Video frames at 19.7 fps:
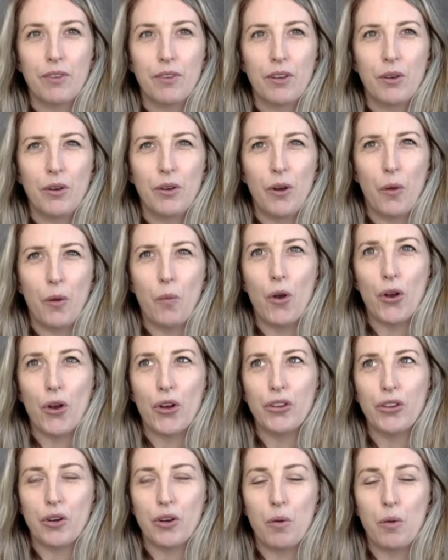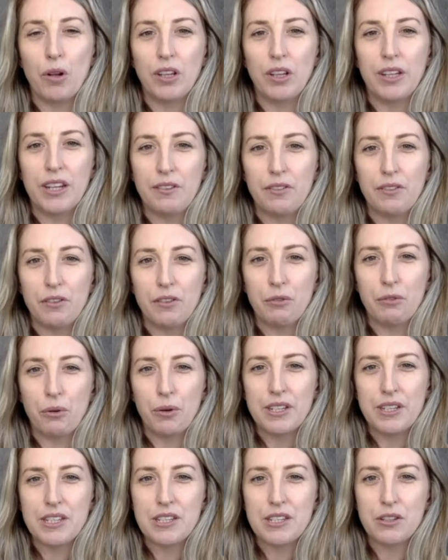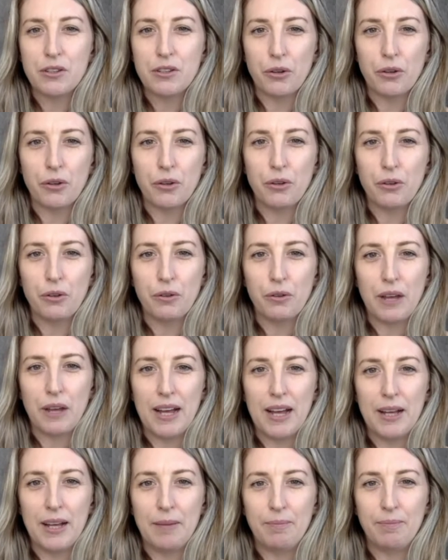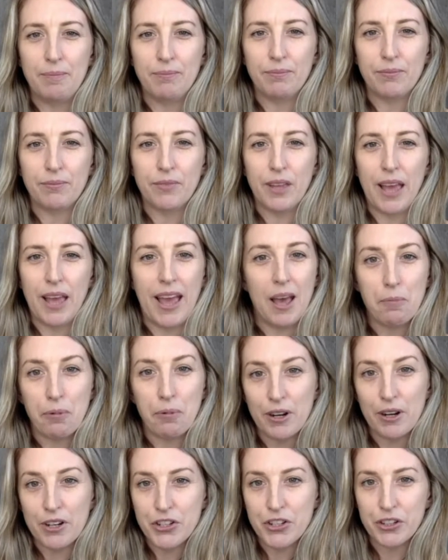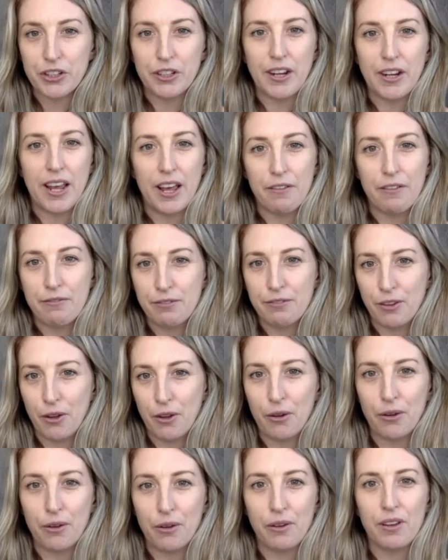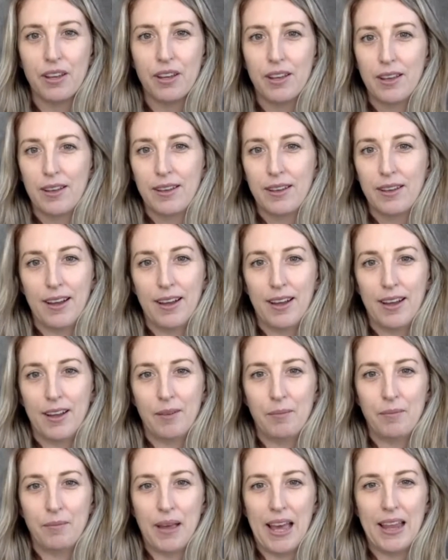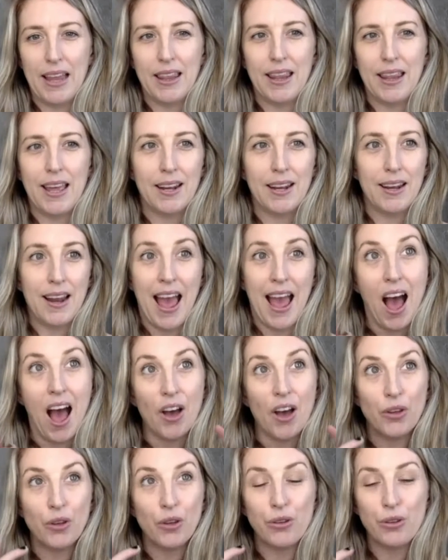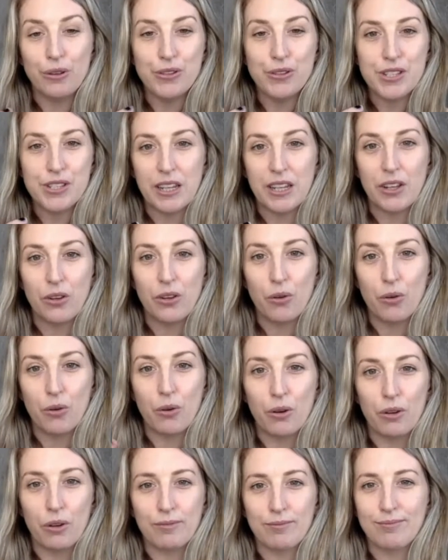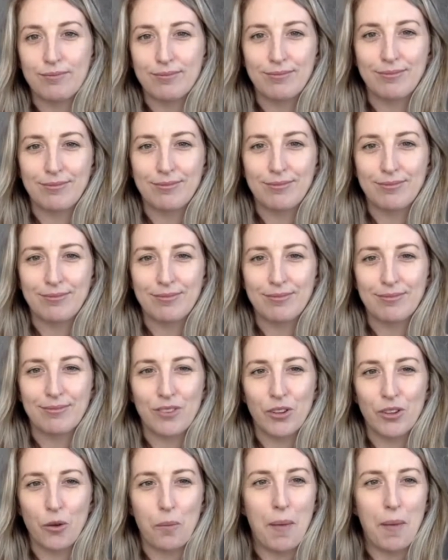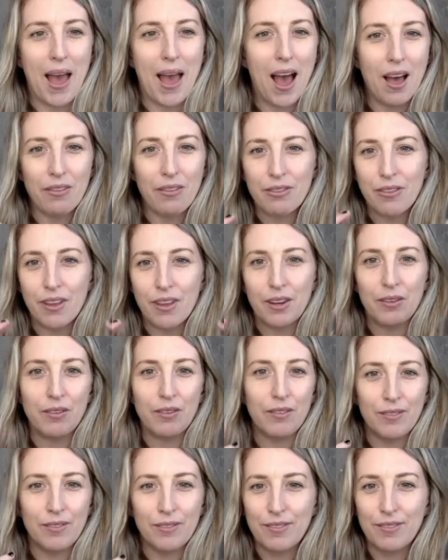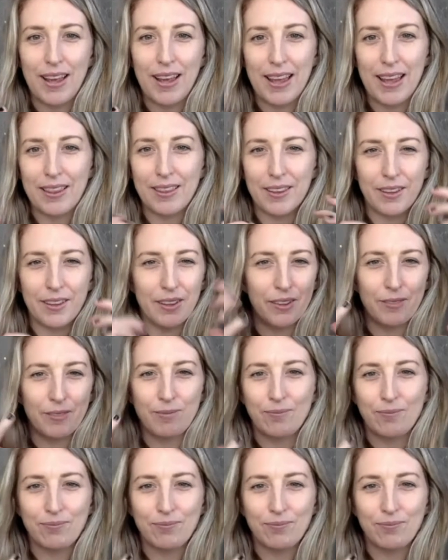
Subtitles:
you know, work on the quality of the voice through the air pressure, airflow, and then how you're using your mouth and the